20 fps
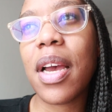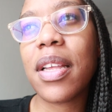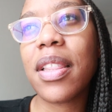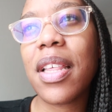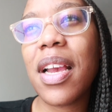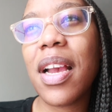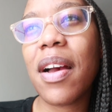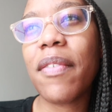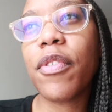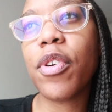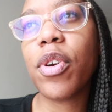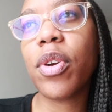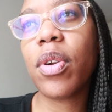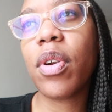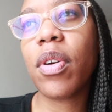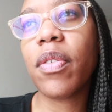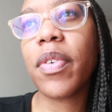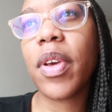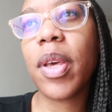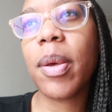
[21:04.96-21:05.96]
I think I've
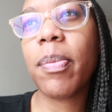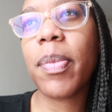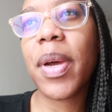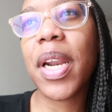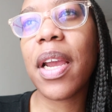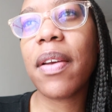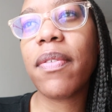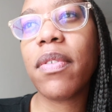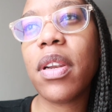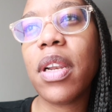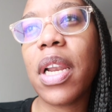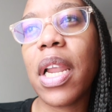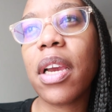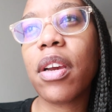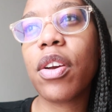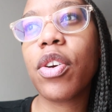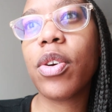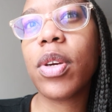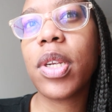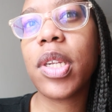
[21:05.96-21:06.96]
heard of him, but I haven't
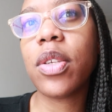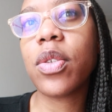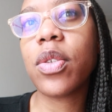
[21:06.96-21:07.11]
like heard